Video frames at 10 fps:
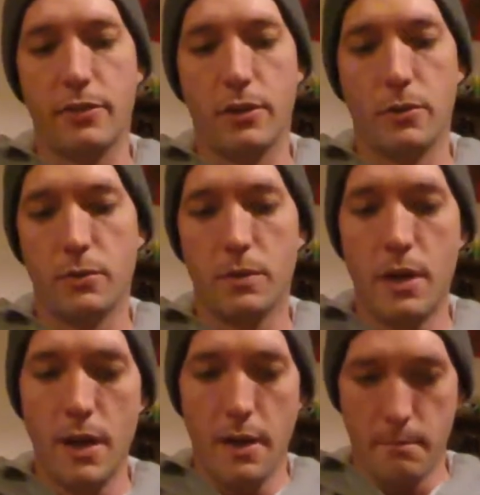So
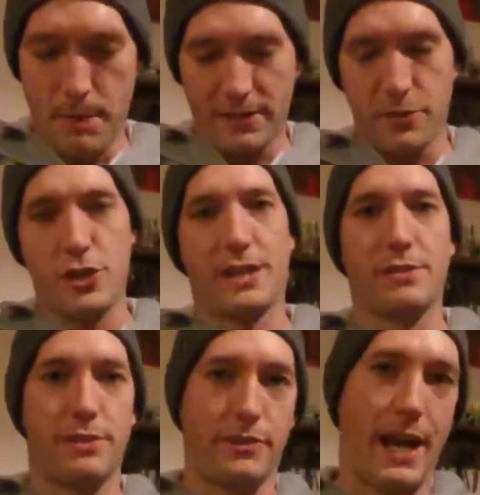my
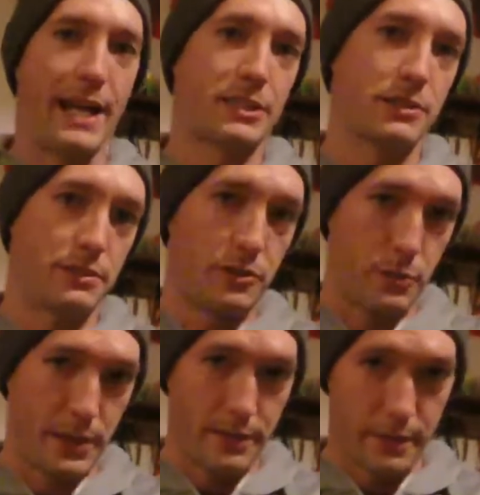suggestion is actually to
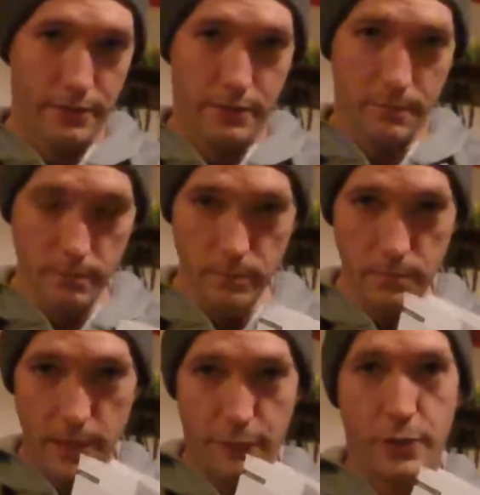read this
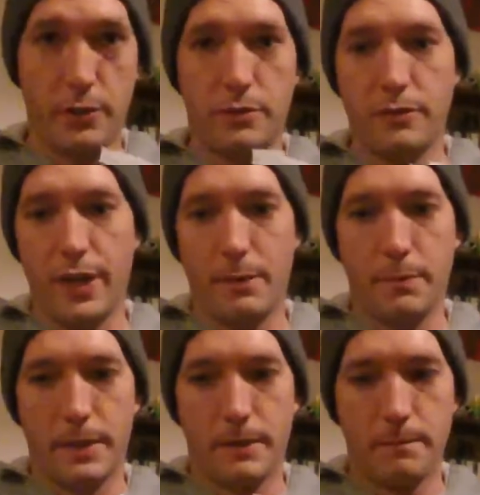if you're new to
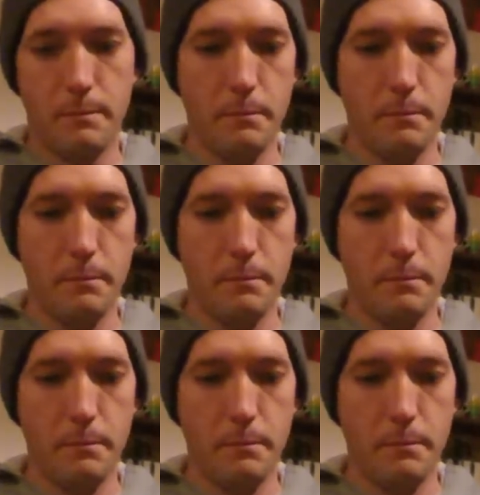vaping.